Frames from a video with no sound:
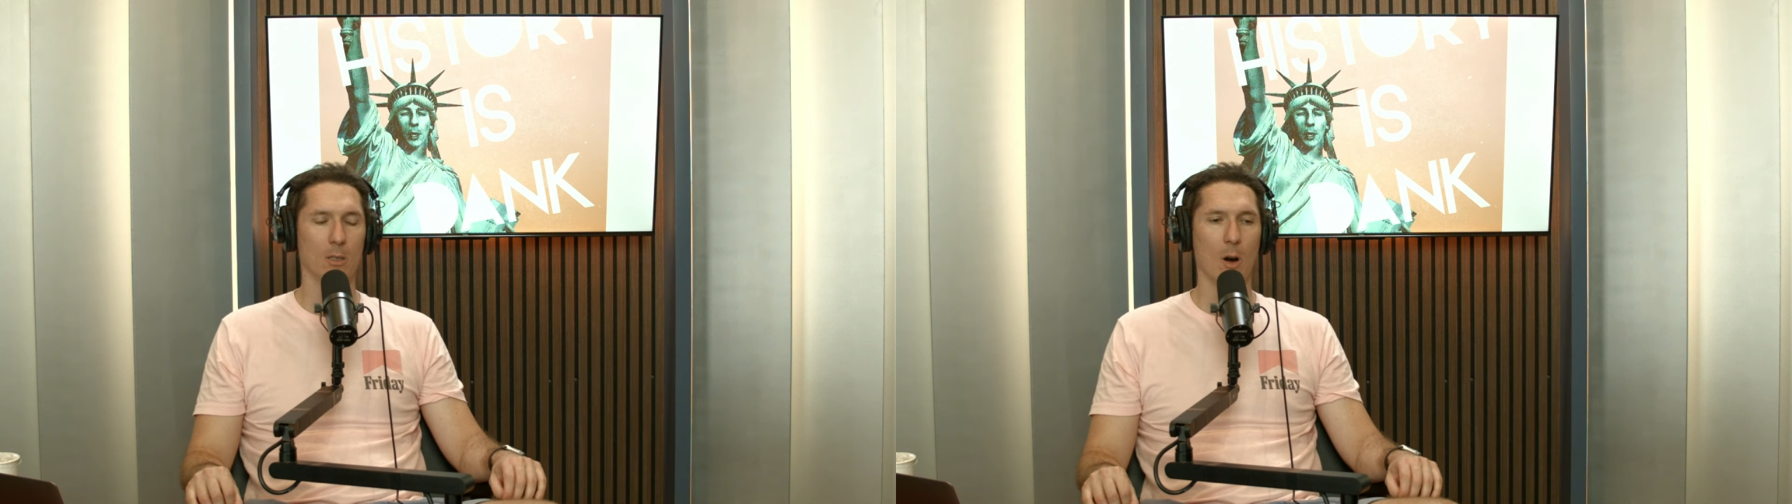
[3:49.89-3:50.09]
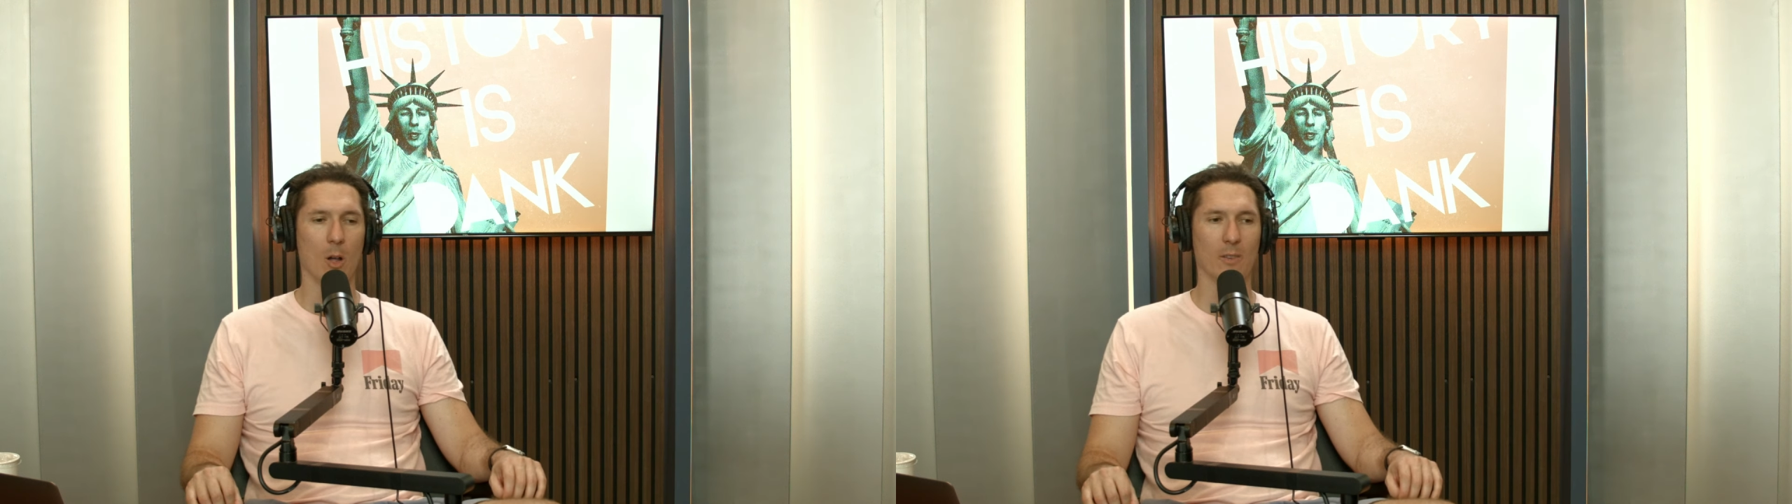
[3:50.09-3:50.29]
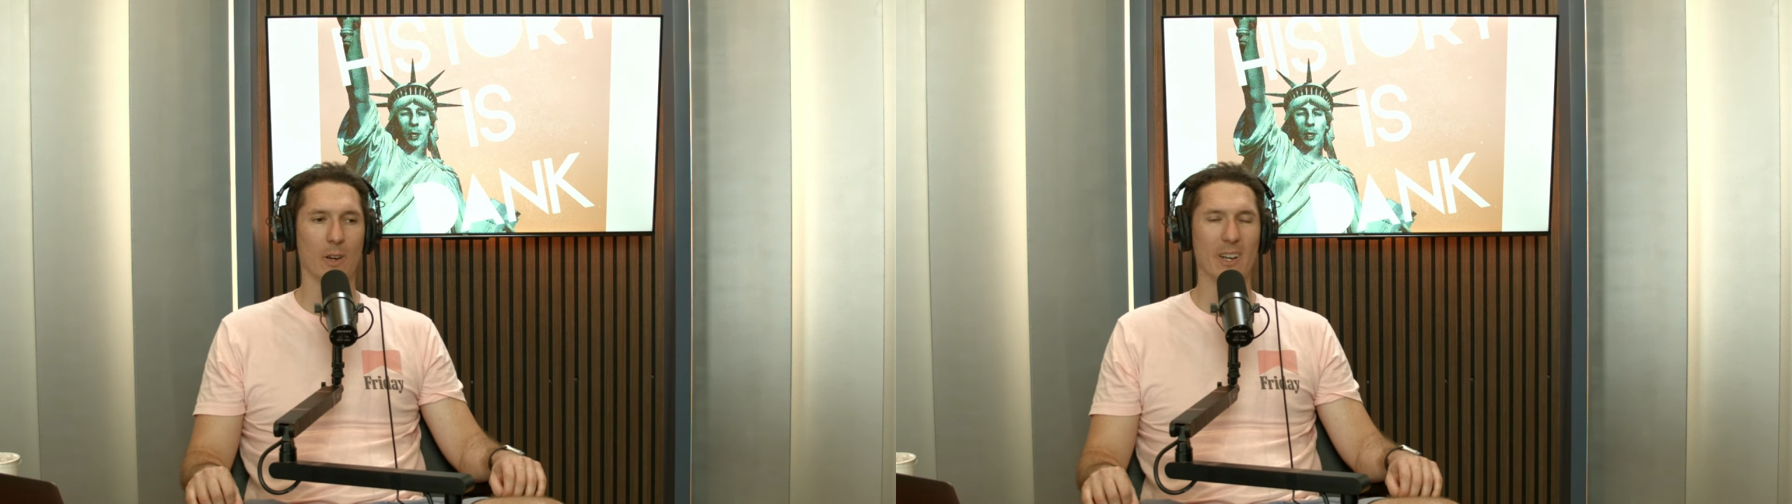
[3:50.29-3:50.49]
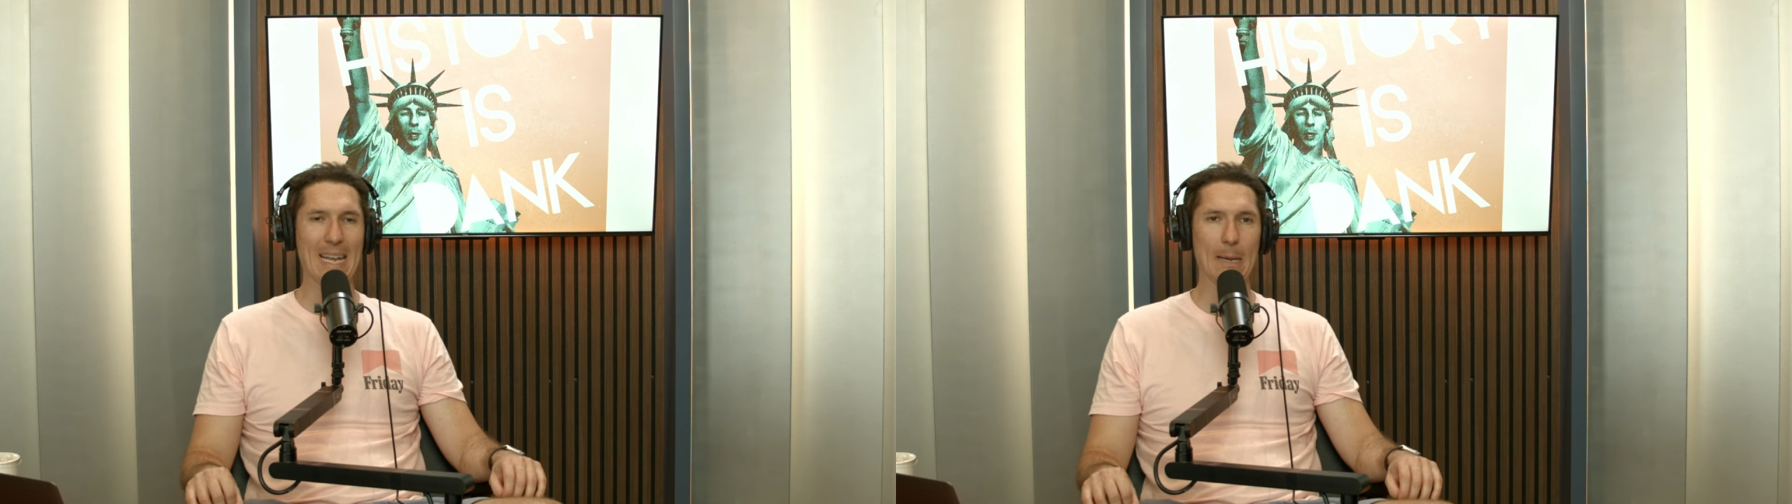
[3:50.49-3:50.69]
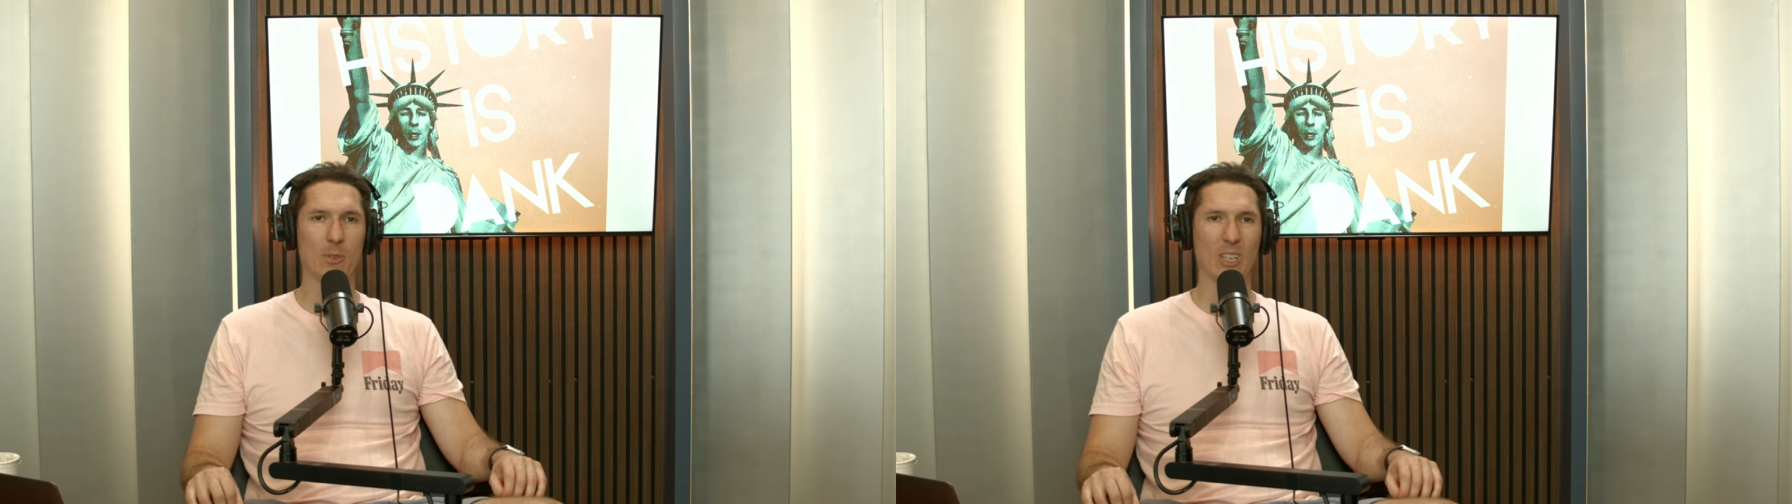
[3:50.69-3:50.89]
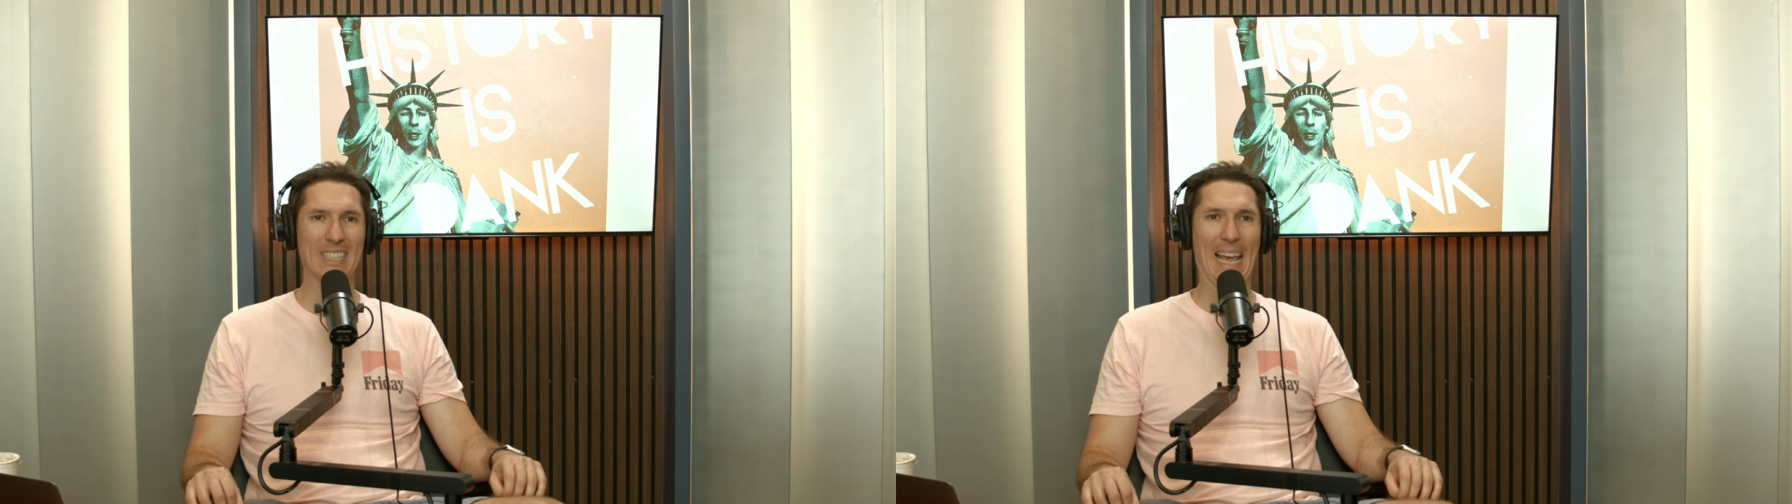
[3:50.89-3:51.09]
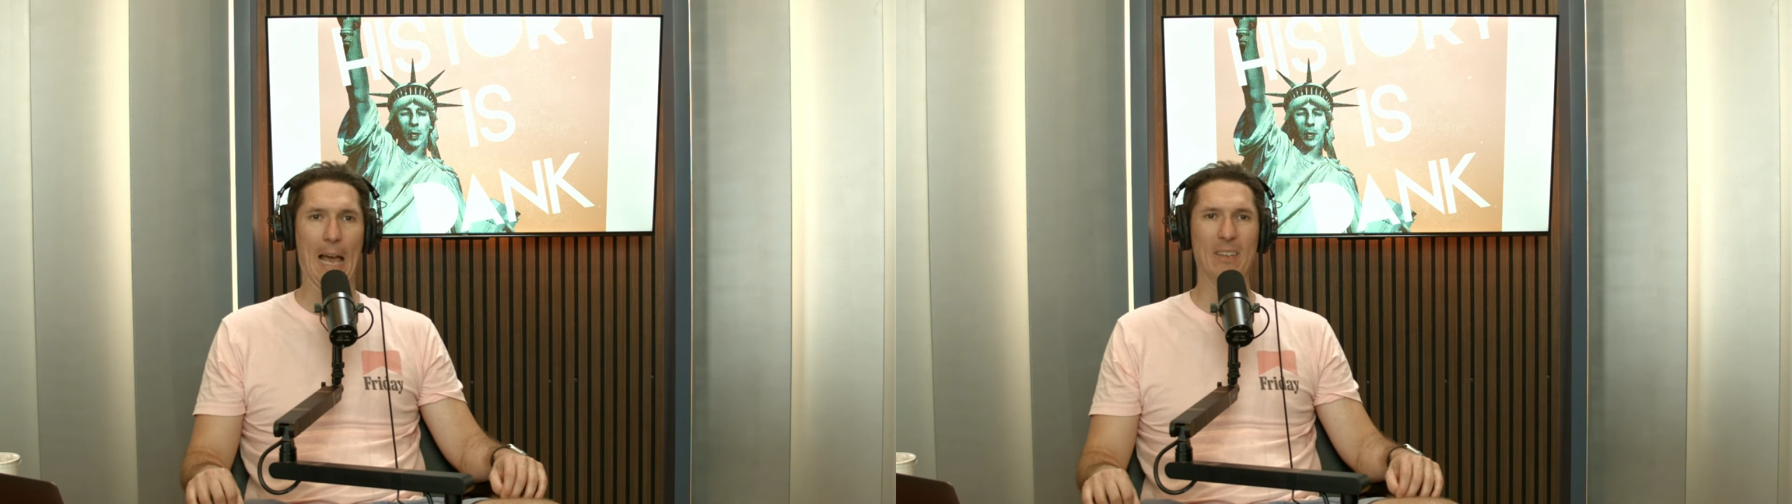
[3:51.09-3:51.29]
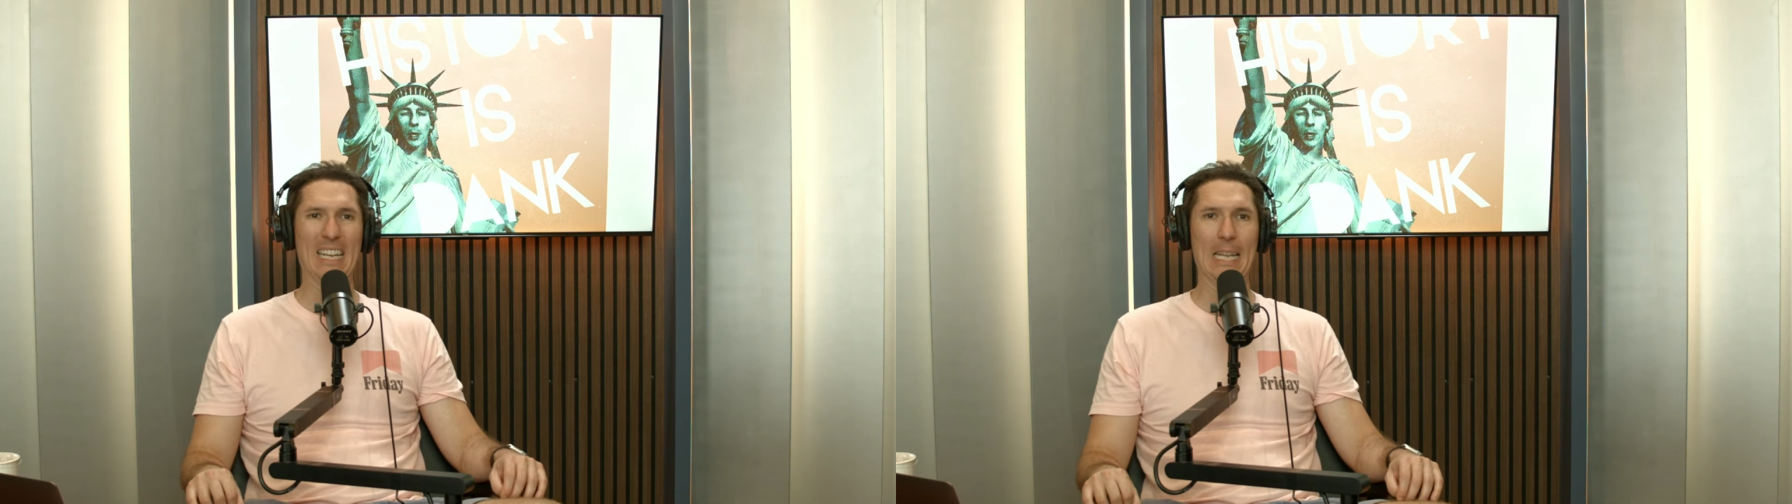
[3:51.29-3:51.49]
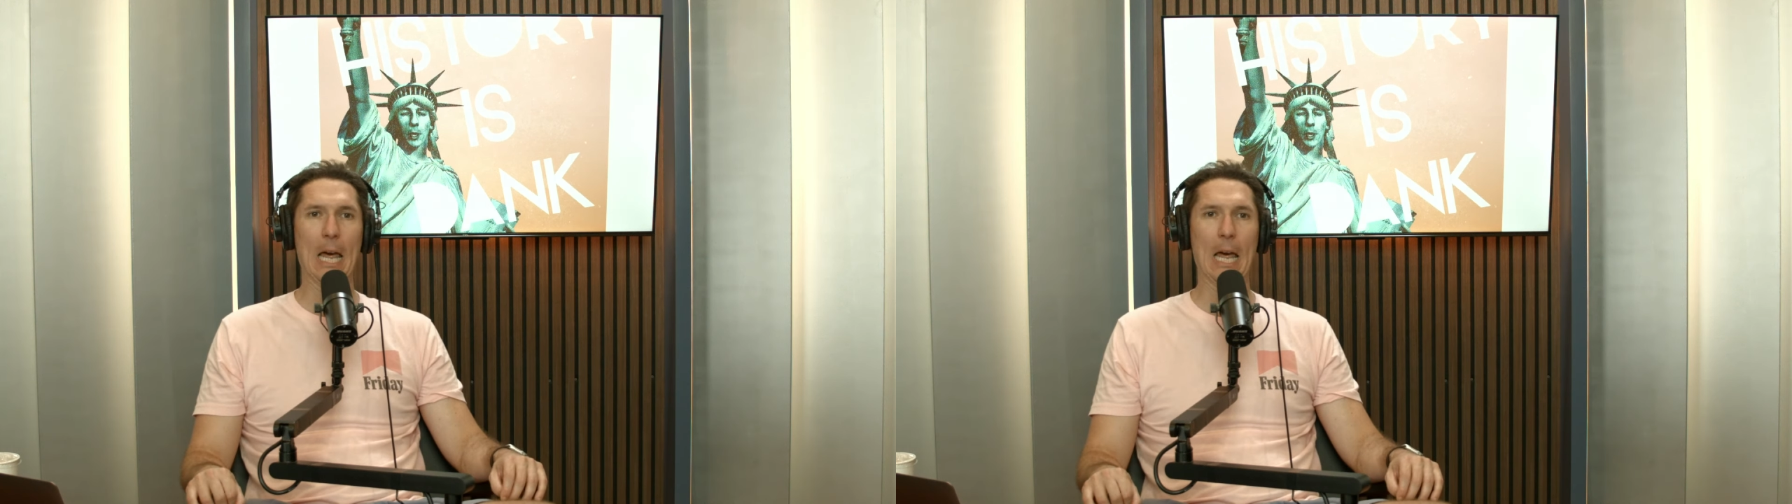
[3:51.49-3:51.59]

all of our names are Gavin